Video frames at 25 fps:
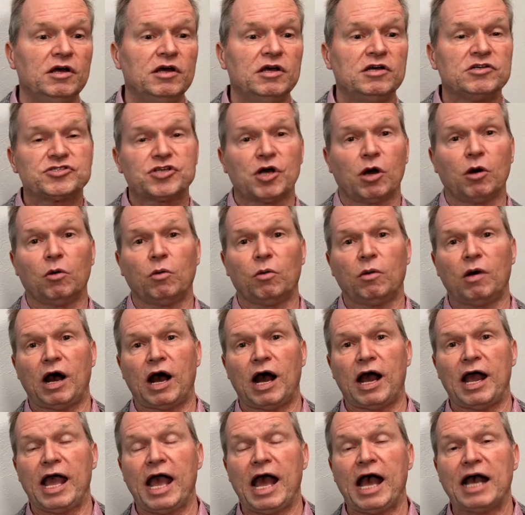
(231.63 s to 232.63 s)
So
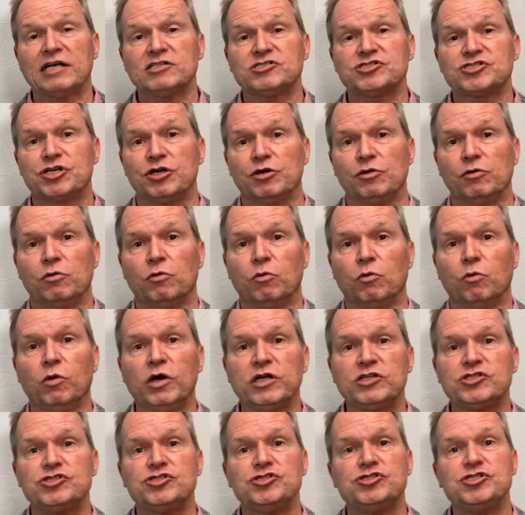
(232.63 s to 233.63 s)
I ask you,
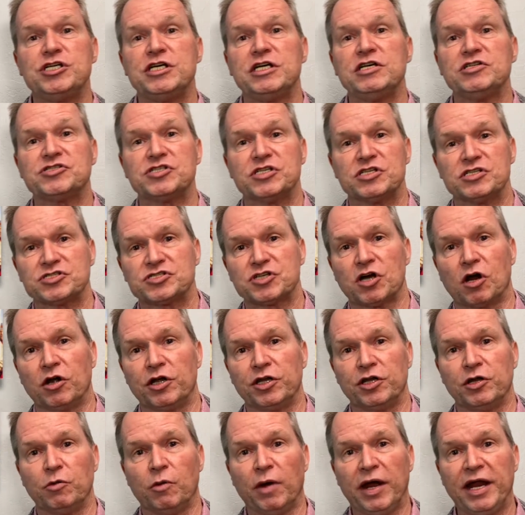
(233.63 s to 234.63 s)
which Jesus are
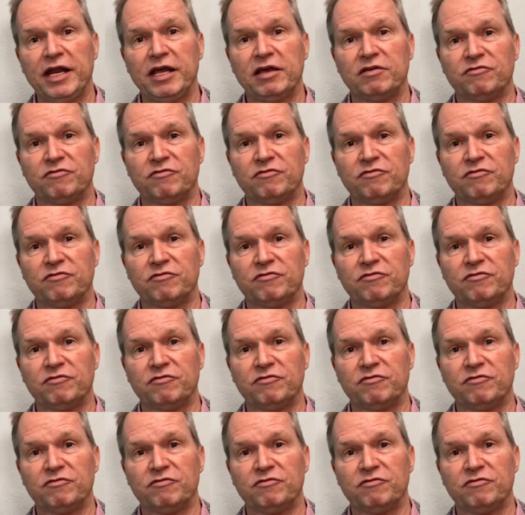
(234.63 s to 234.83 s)
you waiting